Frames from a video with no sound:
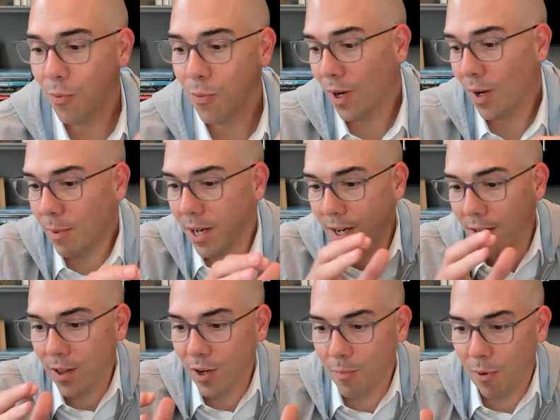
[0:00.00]
where, I mean,
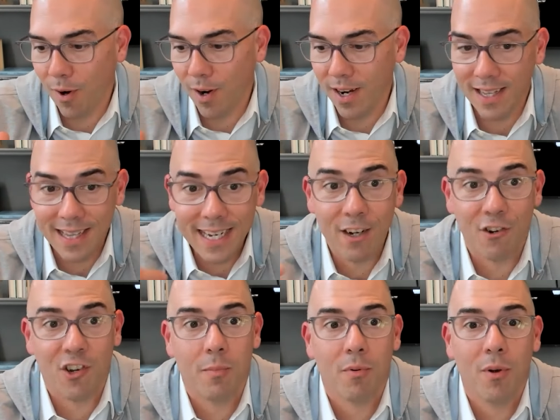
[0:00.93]
another part in a
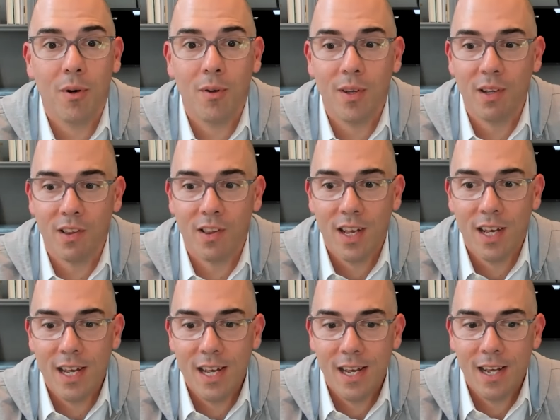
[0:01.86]
leadership role is,
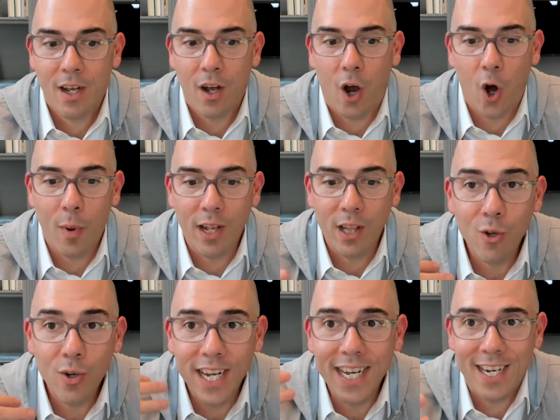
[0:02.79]
are we
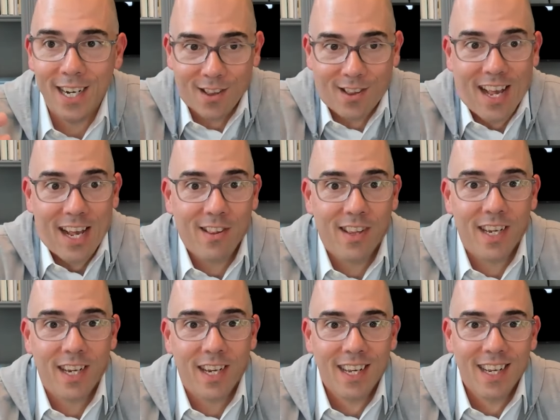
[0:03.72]
looking and
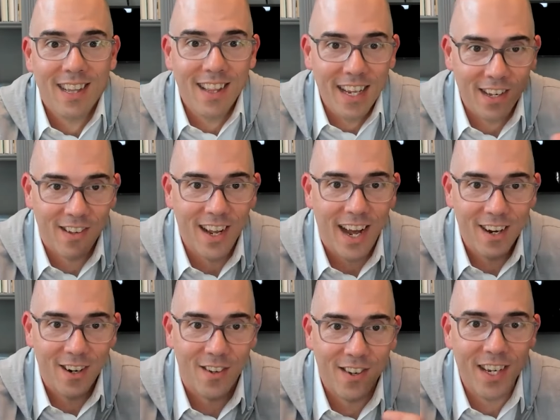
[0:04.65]
assessing the
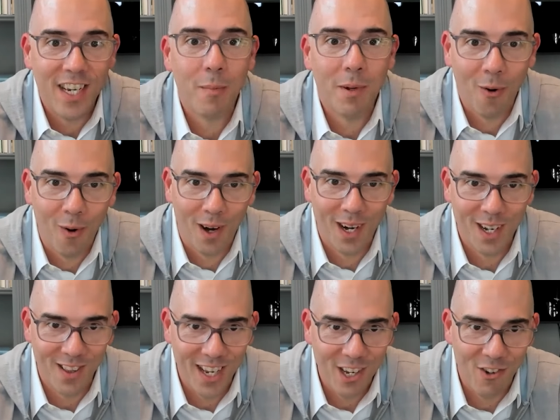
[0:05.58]
entire team and
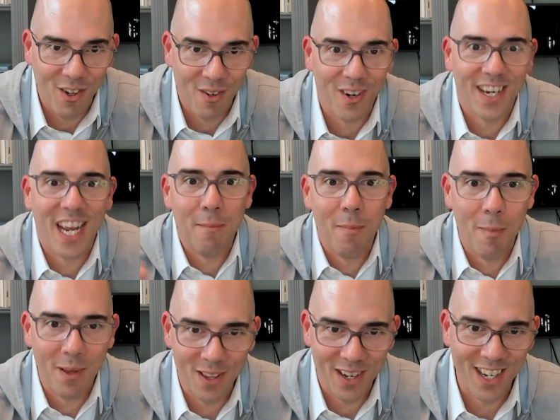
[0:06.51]
organization for
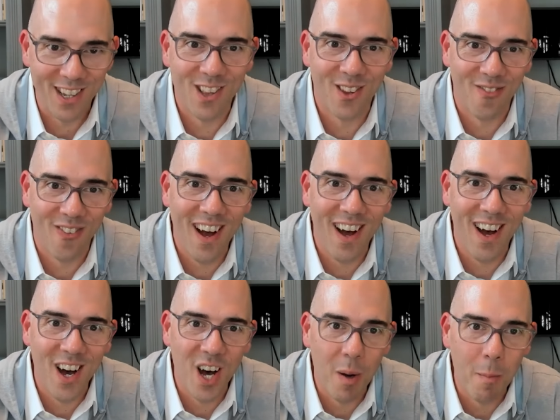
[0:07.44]
capabilities?
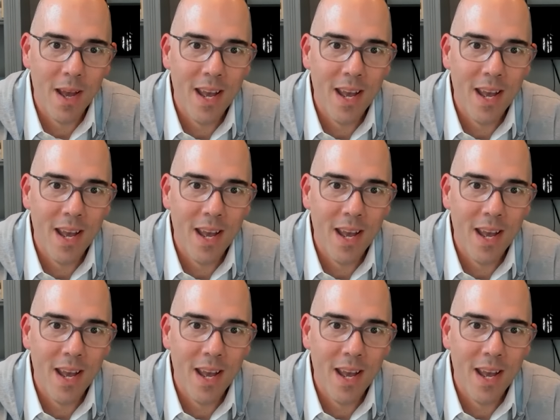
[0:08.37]
And